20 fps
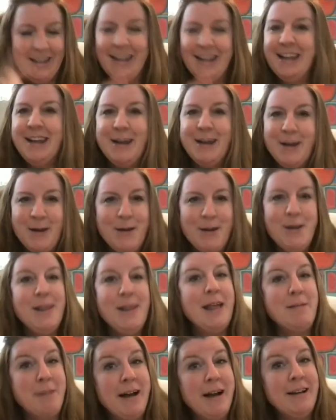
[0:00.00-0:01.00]

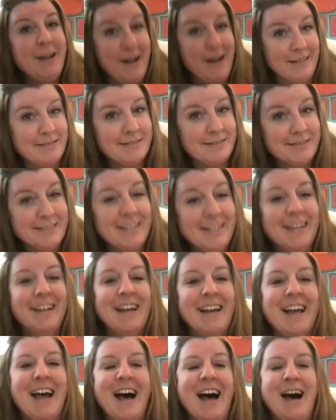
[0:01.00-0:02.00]
They might not.
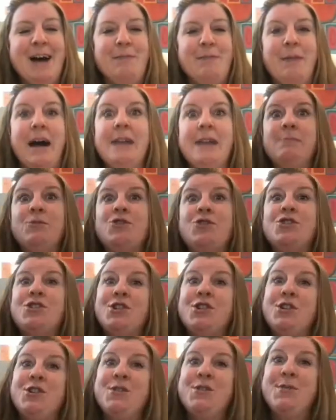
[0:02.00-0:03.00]
I'm
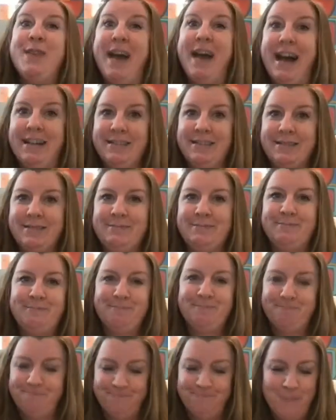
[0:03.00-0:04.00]
sure that.
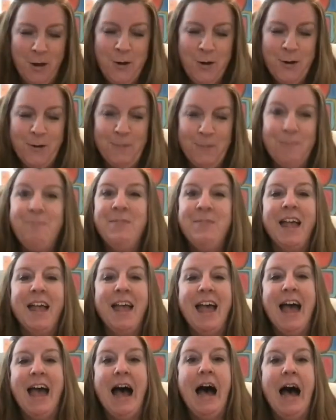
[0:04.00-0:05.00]
No.
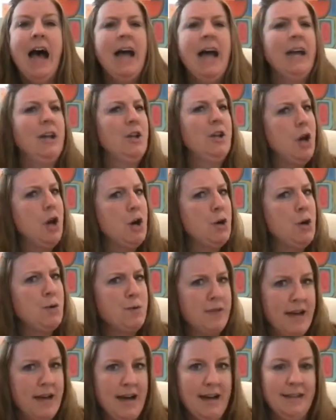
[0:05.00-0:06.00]
I
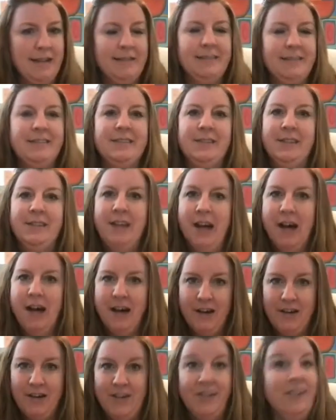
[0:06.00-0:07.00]
know that.
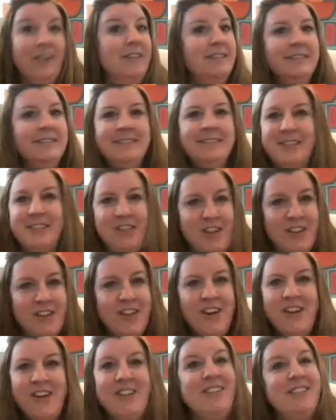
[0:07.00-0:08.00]

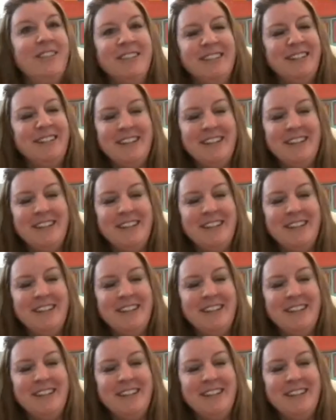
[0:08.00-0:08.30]
No.